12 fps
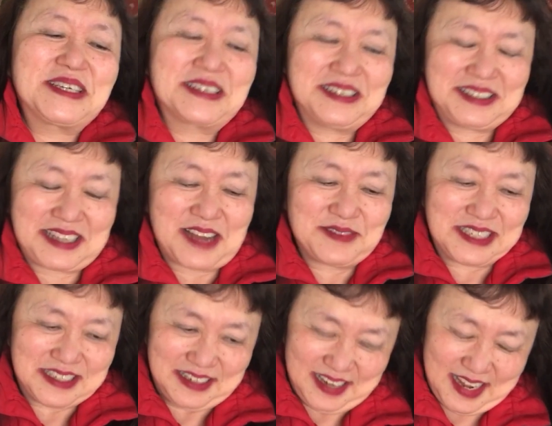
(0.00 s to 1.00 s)
because I
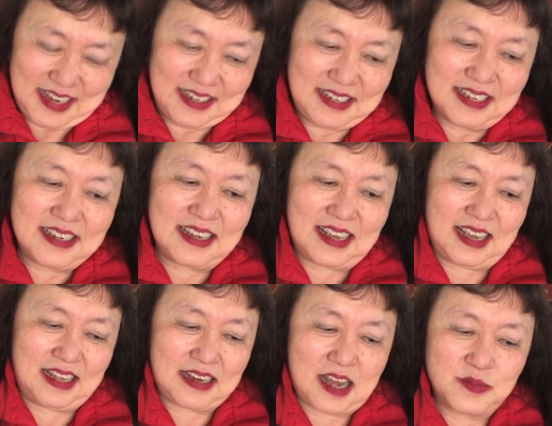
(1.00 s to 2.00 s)
was late
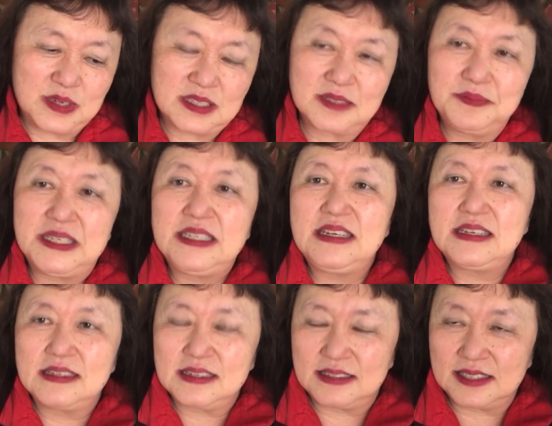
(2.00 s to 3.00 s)
and I was
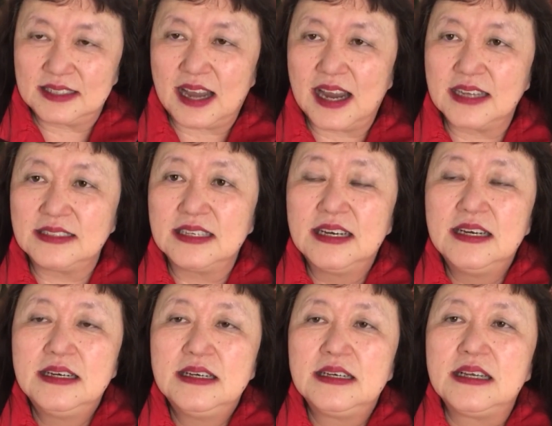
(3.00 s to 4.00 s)
immediately assigned,
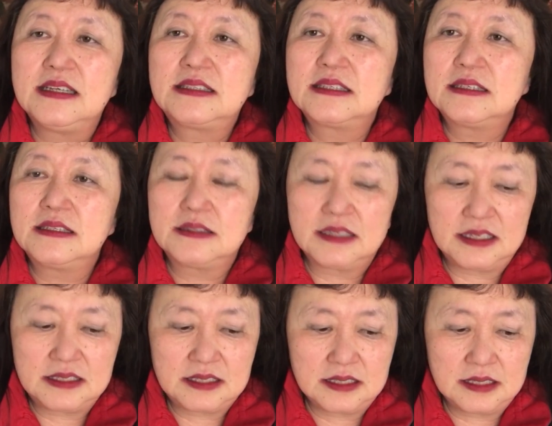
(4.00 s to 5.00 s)
it's
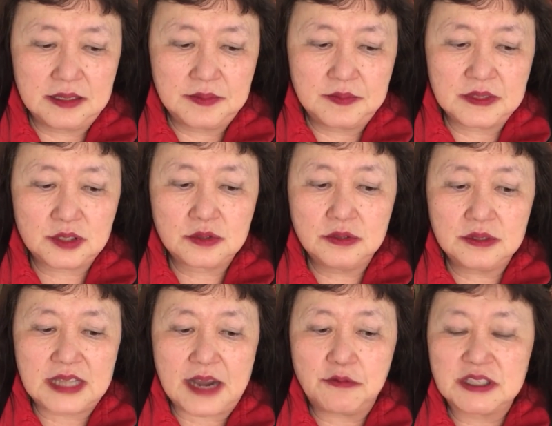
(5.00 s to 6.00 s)
a
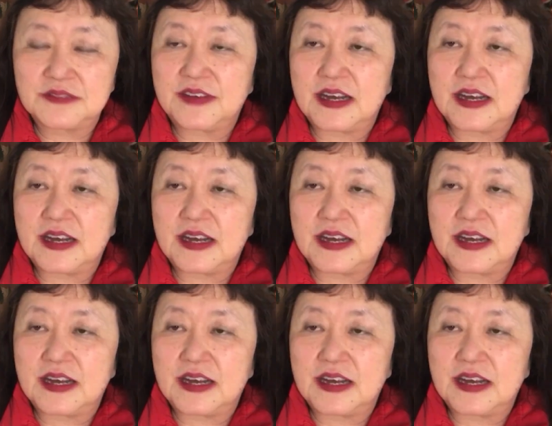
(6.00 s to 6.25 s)
school that was